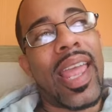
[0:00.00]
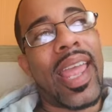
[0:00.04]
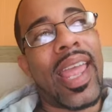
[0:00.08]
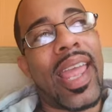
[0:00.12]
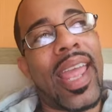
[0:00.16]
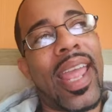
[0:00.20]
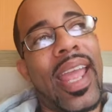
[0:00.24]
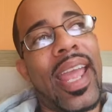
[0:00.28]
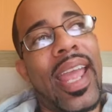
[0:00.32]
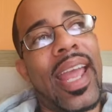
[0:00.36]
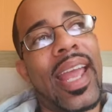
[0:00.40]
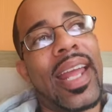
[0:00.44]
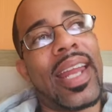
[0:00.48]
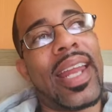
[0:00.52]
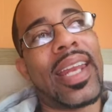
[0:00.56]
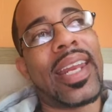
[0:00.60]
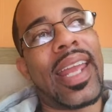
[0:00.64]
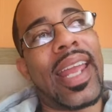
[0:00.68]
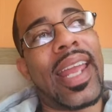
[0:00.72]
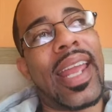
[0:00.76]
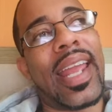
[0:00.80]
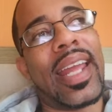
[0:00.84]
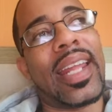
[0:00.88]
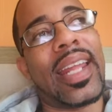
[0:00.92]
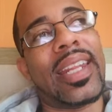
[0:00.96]

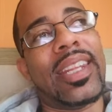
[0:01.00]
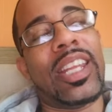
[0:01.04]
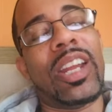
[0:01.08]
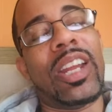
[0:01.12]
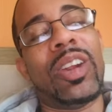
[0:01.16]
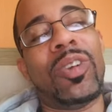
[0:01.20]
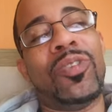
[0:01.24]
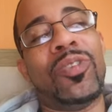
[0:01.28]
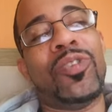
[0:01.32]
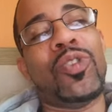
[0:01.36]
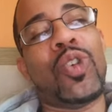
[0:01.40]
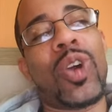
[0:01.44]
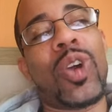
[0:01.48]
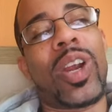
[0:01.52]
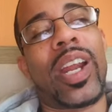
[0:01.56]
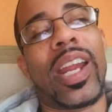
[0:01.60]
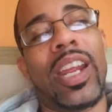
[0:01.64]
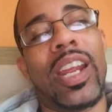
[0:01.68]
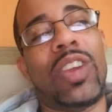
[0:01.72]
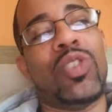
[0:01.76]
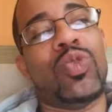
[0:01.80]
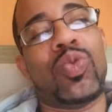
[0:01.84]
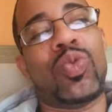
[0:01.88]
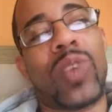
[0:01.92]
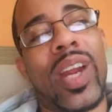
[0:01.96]
And, and therefore,
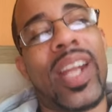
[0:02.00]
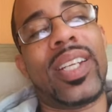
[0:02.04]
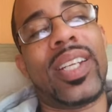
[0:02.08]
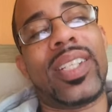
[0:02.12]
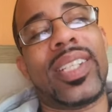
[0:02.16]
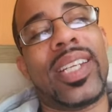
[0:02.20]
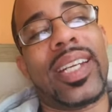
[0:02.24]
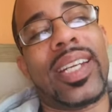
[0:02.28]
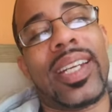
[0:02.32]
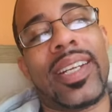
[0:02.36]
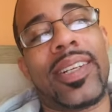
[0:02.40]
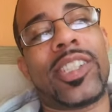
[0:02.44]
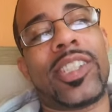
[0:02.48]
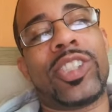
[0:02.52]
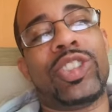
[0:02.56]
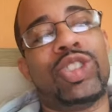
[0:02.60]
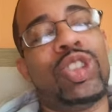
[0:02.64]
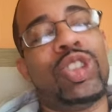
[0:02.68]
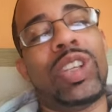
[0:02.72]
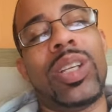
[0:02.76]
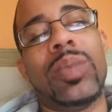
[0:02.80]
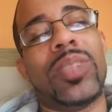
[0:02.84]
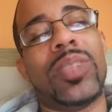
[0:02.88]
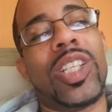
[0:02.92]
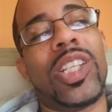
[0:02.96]
it ranked it
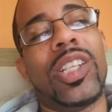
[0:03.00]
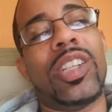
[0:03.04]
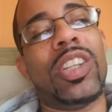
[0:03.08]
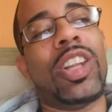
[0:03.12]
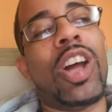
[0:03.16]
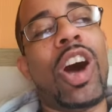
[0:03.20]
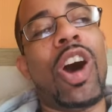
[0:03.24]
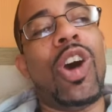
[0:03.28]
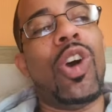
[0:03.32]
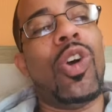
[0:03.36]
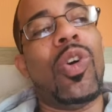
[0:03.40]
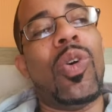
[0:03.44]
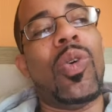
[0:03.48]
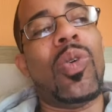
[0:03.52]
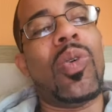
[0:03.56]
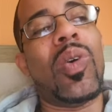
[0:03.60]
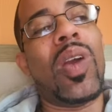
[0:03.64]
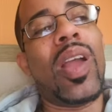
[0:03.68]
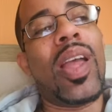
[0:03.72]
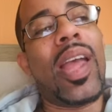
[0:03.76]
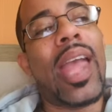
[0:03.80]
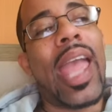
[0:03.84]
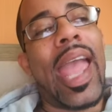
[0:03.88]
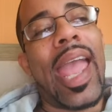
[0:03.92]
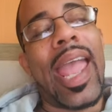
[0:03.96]
extremely
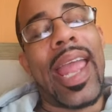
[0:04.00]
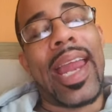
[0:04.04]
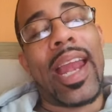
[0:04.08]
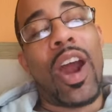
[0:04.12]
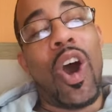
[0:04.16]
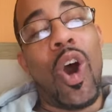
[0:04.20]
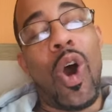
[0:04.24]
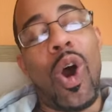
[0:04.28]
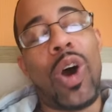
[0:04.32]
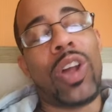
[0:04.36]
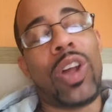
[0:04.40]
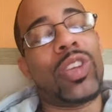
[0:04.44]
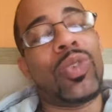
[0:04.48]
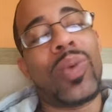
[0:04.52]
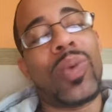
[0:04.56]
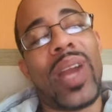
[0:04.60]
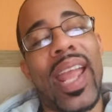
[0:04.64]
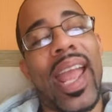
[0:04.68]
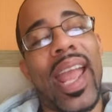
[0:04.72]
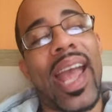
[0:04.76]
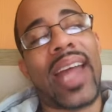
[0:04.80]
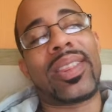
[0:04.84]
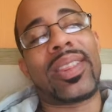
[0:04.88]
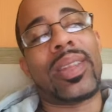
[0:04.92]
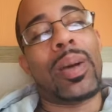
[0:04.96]
low and all the
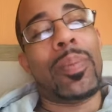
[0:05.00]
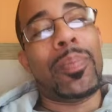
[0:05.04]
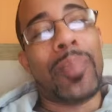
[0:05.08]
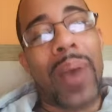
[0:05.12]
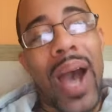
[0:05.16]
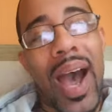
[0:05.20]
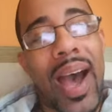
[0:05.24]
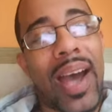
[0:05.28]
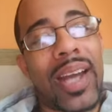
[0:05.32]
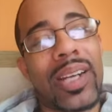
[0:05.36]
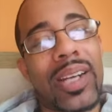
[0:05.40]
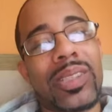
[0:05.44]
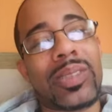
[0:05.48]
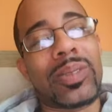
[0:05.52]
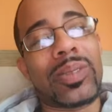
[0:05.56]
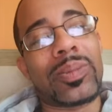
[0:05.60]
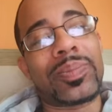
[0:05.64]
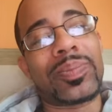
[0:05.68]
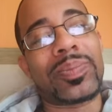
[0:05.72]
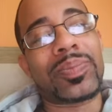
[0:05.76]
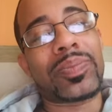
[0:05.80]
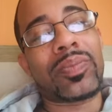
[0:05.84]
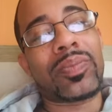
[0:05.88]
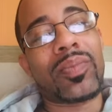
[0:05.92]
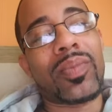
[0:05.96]
way at the
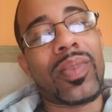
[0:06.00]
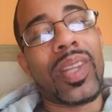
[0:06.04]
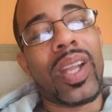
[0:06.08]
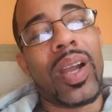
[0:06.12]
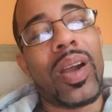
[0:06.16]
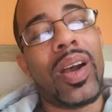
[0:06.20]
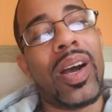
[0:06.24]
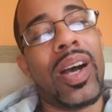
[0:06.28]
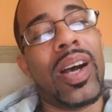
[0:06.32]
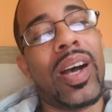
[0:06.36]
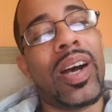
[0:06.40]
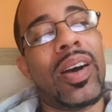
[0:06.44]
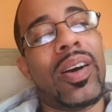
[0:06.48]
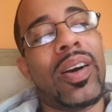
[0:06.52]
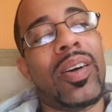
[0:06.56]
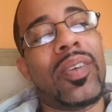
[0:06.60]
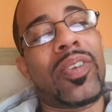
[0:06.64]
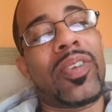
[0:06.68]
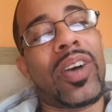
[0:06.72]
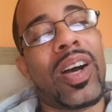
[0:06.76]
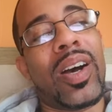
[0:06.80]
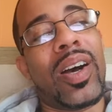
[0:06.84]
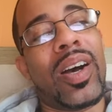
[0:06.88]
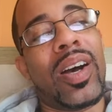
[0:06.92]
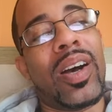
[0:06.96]
bottom
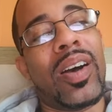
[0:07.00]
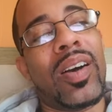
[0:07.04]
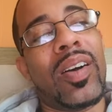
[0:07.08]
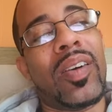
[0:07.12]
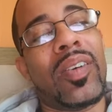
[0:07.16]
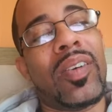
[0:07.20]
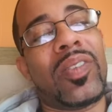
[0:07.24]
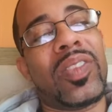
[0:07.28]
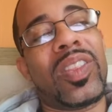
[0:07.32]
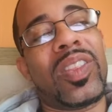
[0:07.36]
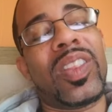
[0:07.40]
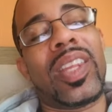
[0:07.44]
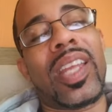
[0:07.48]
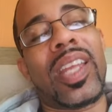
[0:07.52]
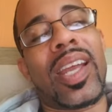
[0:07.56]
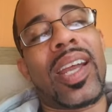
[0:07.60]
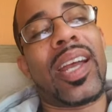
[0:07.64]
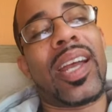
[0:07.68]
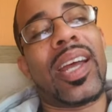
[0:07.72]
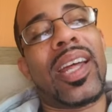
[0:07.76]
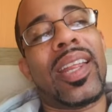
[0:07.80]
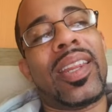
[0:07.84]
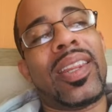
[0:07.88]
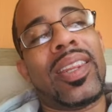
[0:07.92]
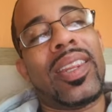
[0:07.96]
of, of
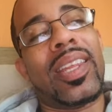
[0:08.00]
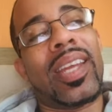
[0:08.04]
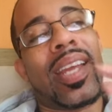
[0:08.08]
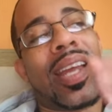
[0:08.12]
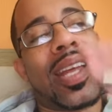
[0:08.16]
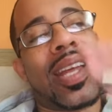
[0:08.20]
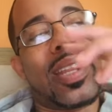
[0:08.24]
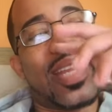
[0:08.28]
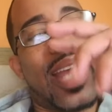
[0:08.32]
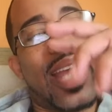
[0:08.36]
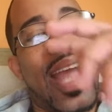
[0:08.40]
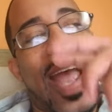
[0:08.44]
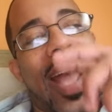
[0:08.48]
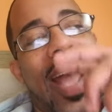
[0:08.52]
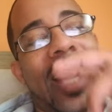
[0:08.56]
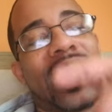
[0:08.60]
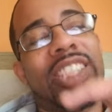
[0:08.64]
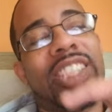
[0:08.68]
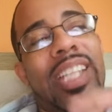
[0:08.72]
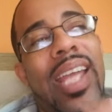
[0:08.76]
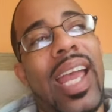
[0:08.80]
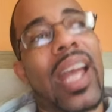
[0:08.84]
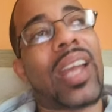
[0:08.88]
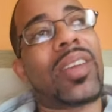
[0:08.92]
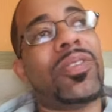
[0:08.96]
the, the, the
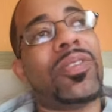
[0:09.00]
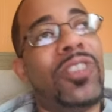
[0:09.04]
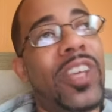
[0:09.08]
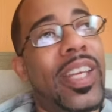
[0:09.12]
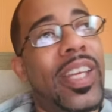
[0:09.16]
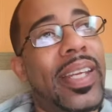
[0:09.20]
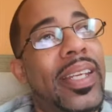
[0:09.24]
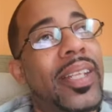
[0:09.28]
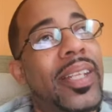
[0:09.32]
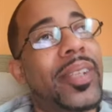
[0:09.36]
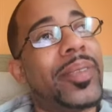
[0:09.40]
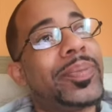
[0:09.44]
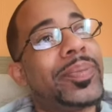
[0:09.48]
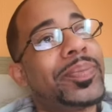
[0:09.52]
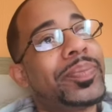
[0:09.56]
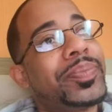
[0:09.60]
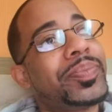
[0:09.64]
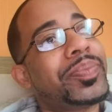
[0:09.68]
hashtag feed,